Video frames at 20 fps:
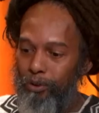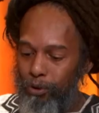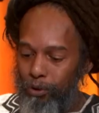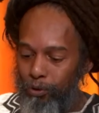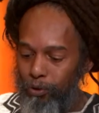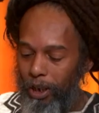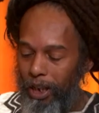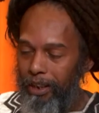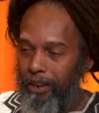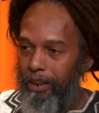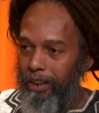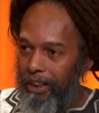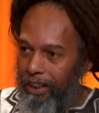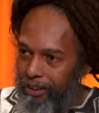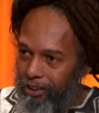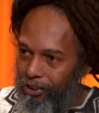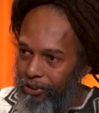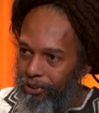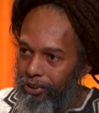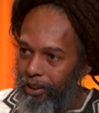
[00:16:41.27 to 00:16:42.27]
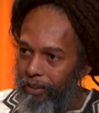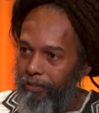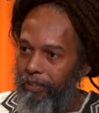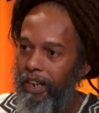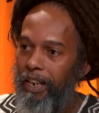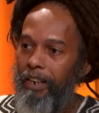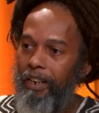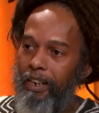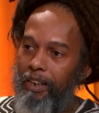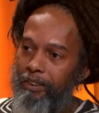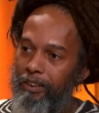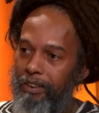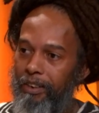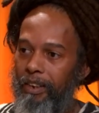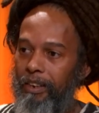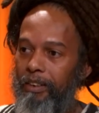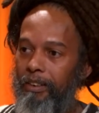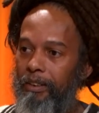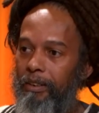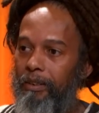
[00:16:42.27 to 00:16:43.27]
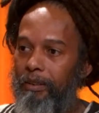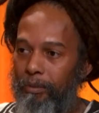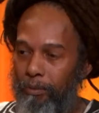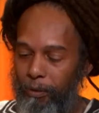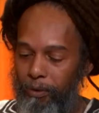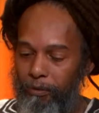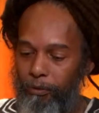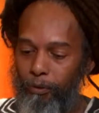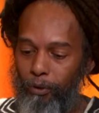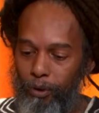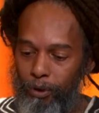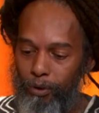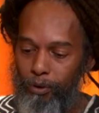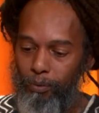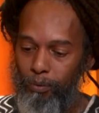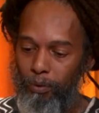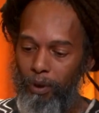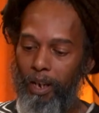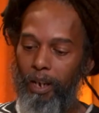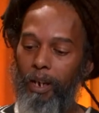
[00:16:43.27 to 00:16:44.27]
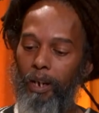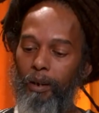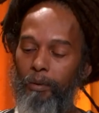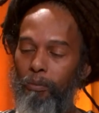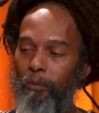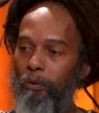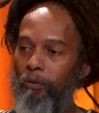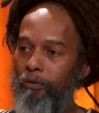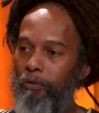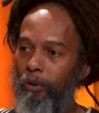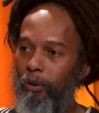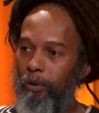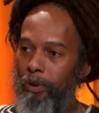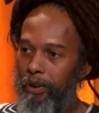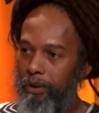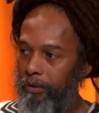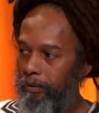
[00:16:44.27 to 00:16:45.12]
you try to get yourself out of that state before you uh, move forward.